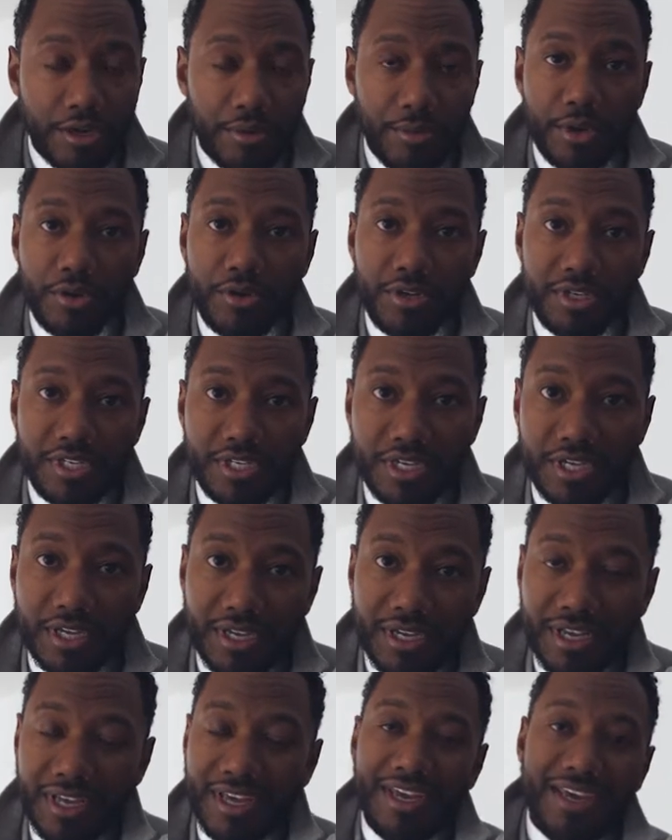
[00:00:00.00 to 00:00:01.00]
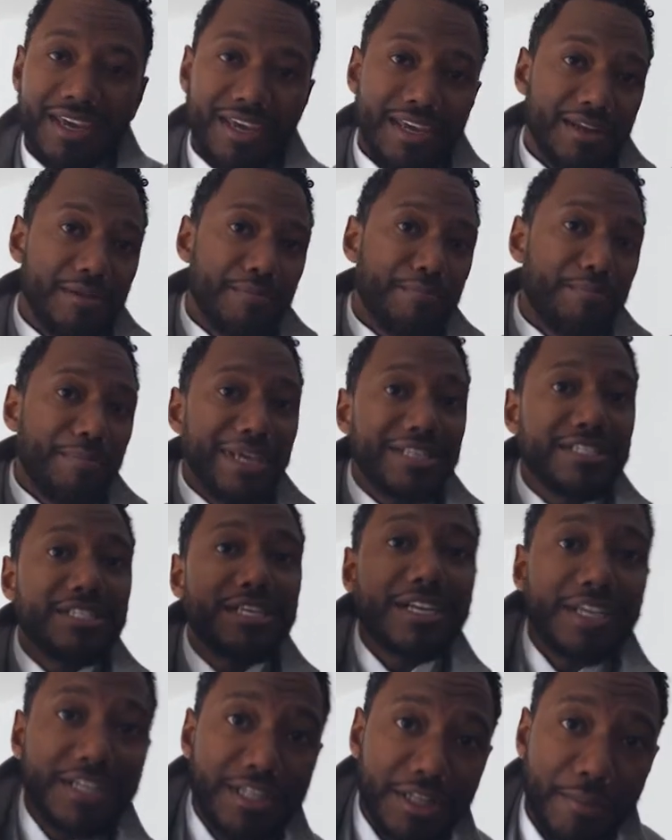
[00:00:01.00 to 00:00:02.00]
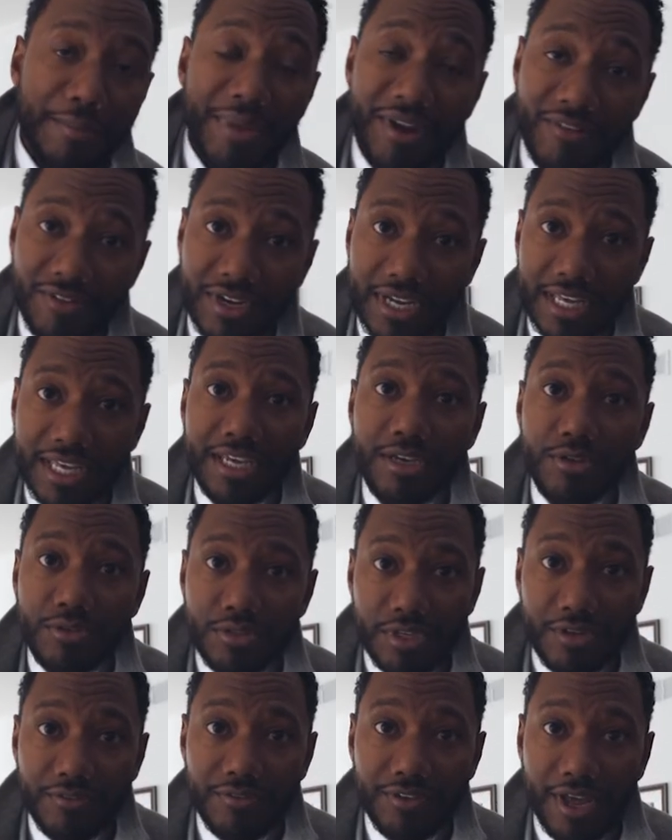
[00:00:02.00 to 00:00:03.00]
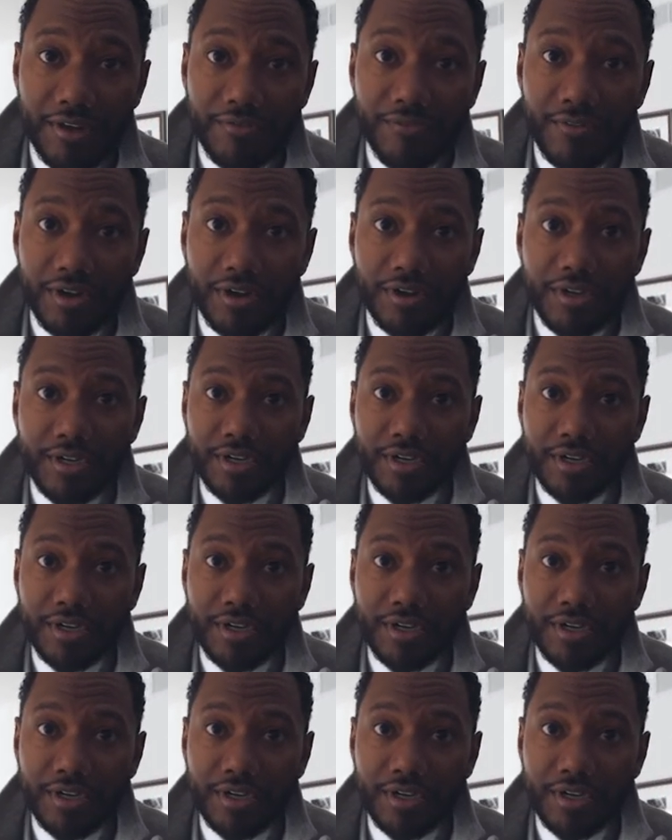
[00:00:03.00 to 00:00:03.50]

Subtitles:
community in basically the Beverly Hills of Denver.